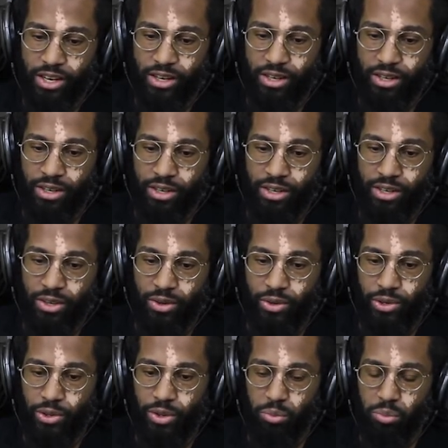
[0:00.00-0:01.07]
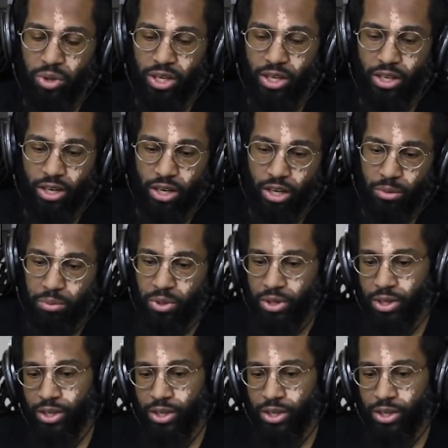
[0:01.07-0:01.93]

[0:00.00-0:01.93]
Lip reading: or you can bend it up.